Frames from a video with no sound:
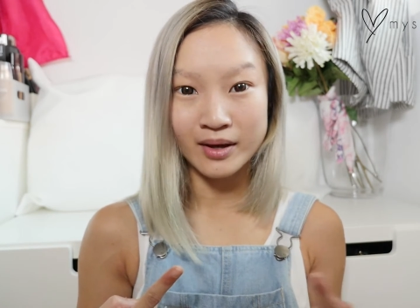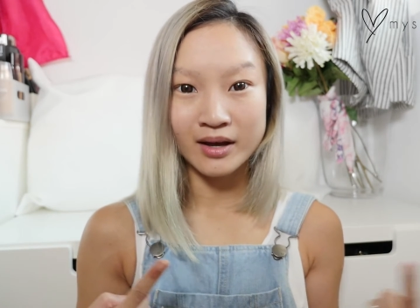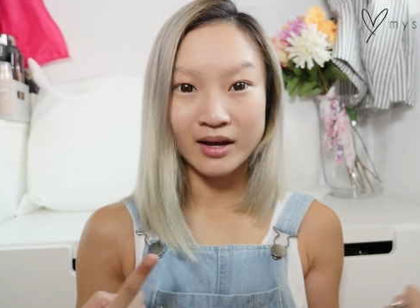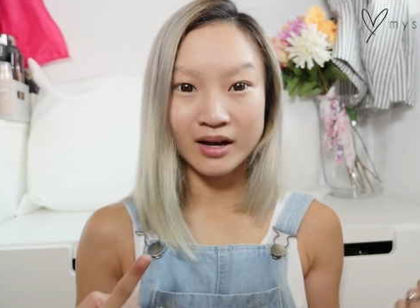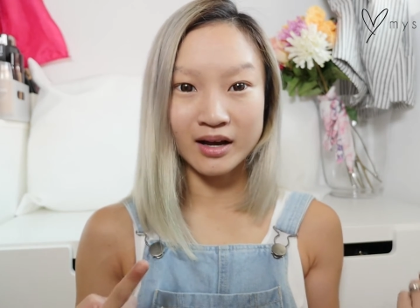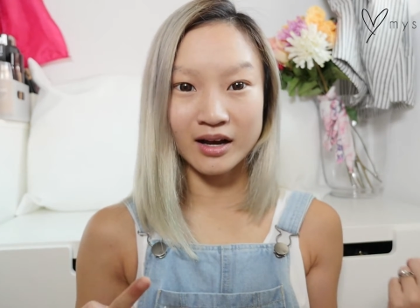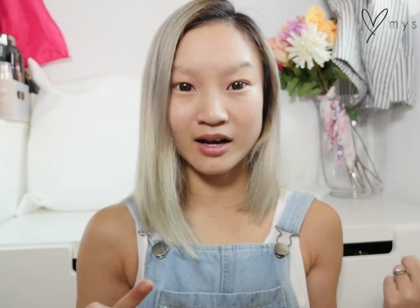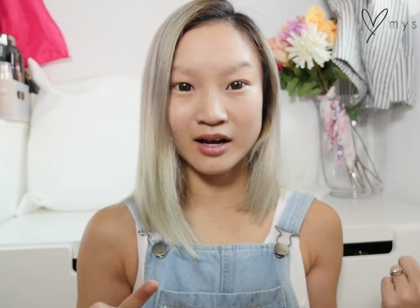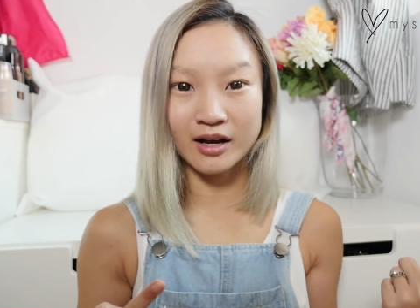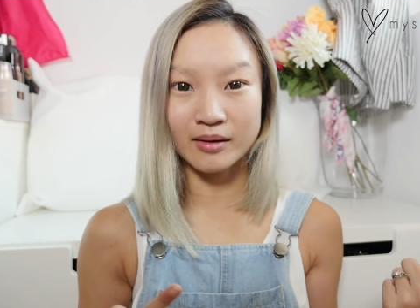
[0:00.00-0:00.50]

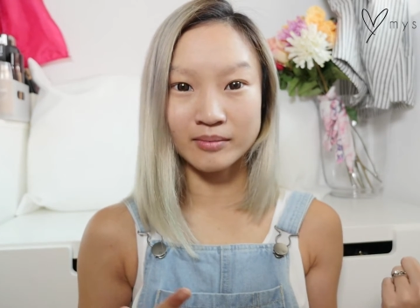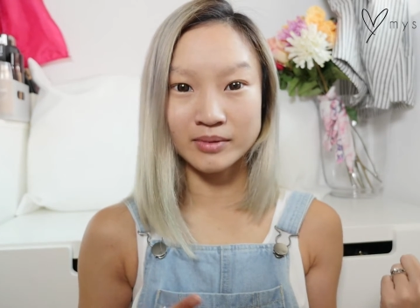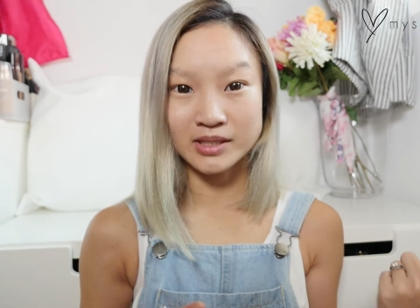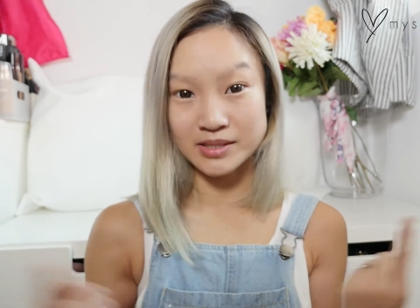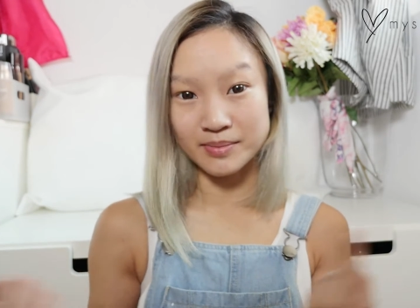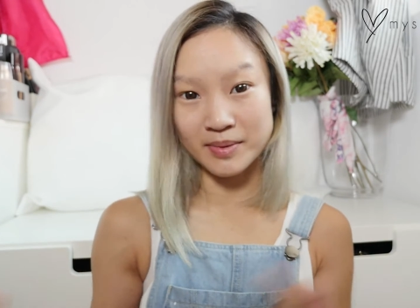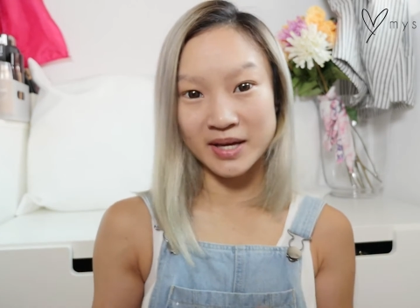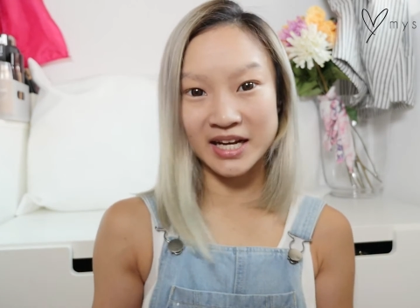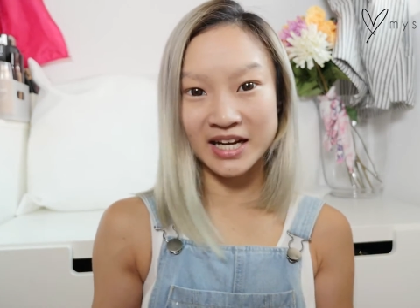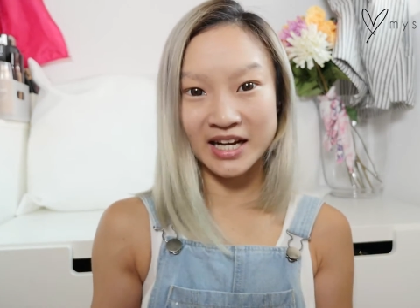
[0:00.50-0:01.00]
because
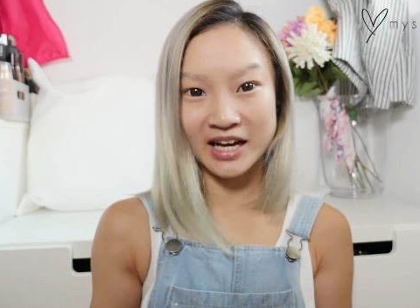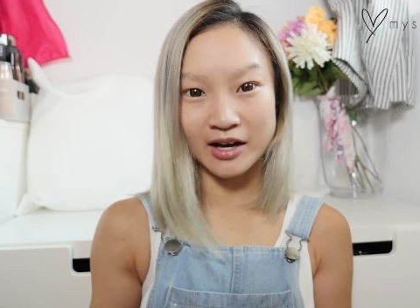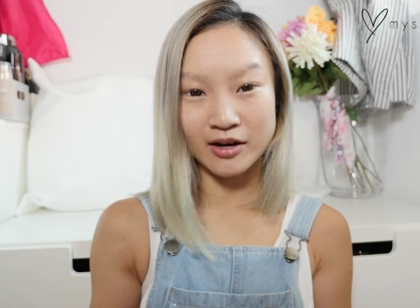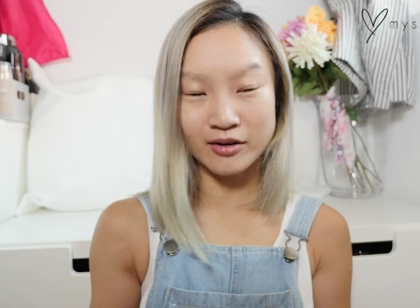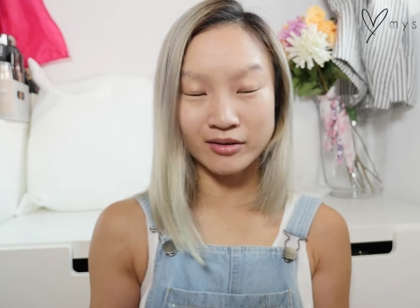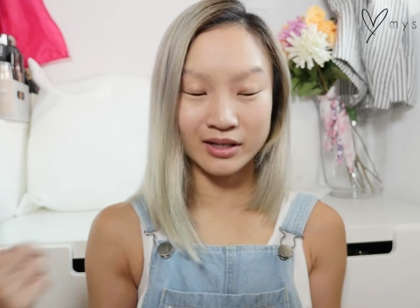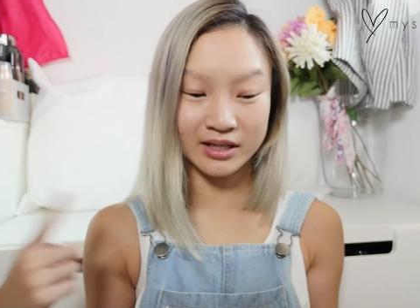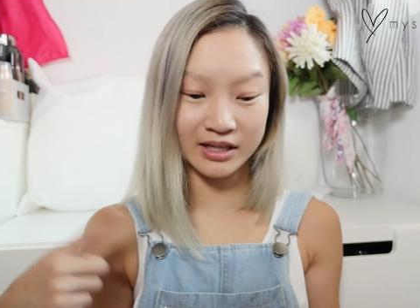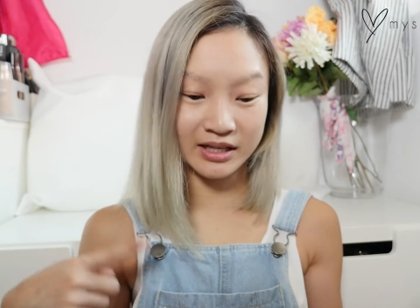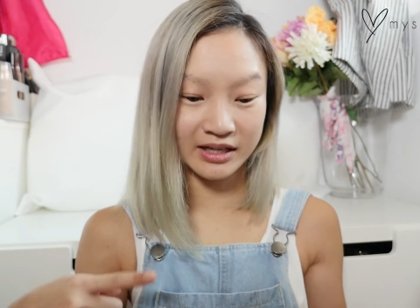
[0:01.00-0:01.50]
I'm heading
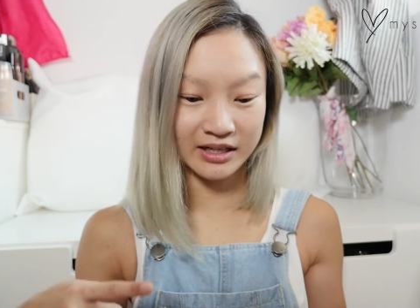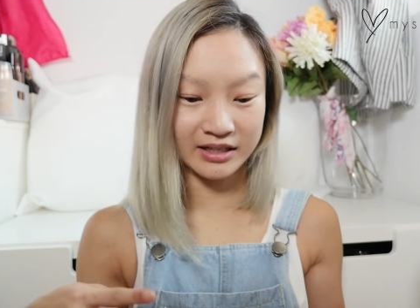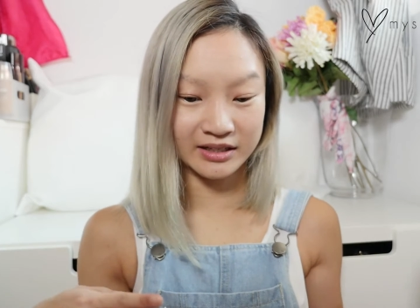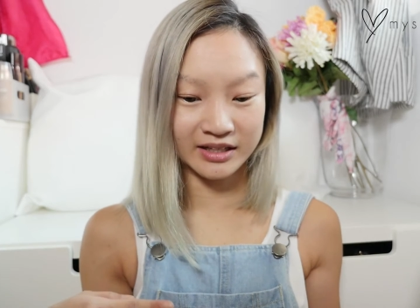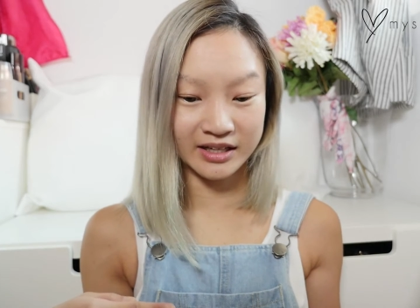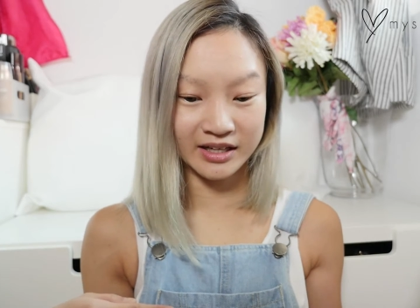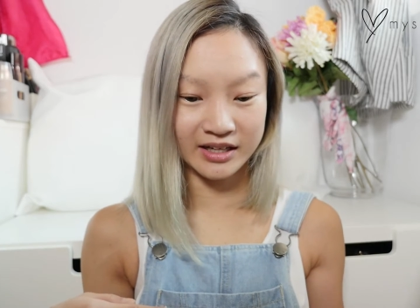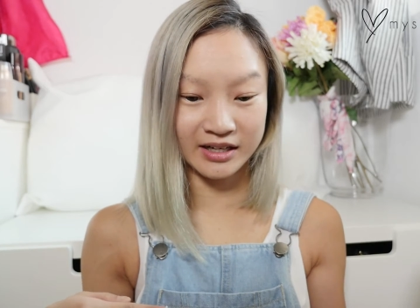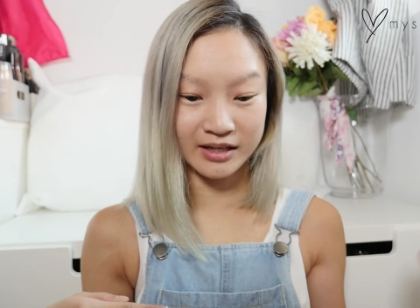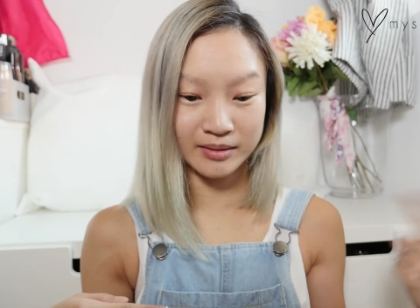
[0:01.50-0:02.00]
out, and
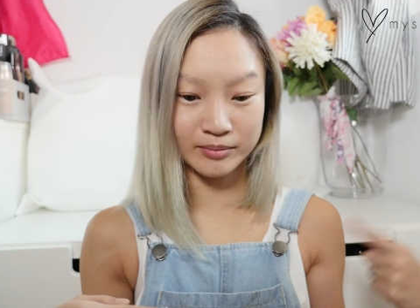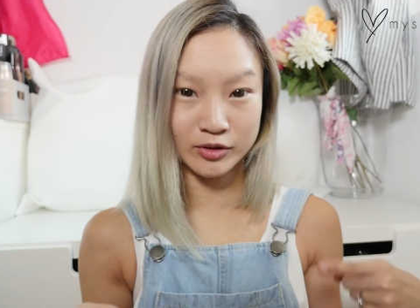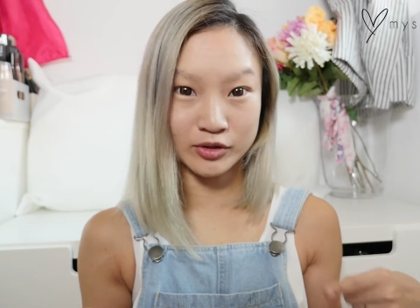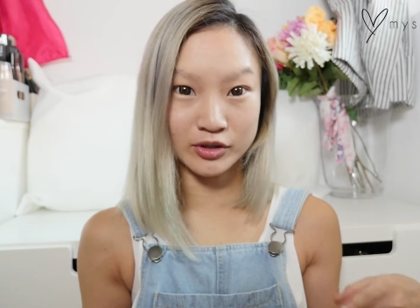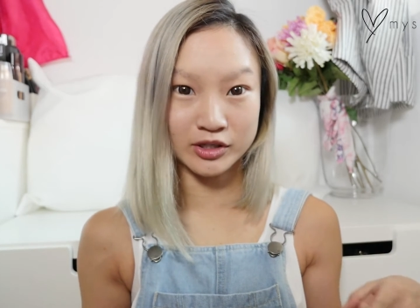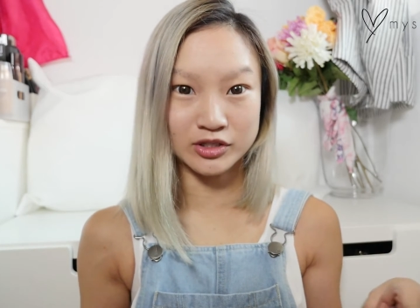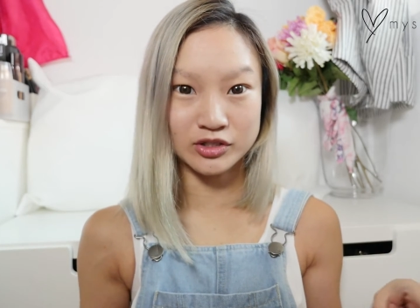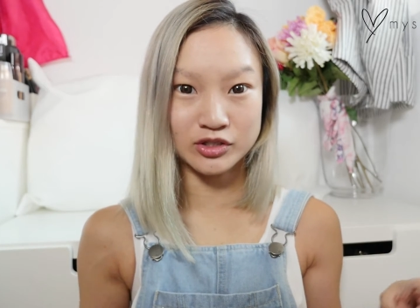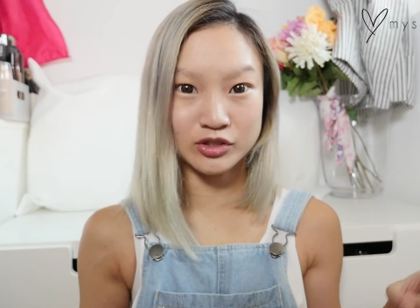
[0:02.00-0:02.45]
then I'm going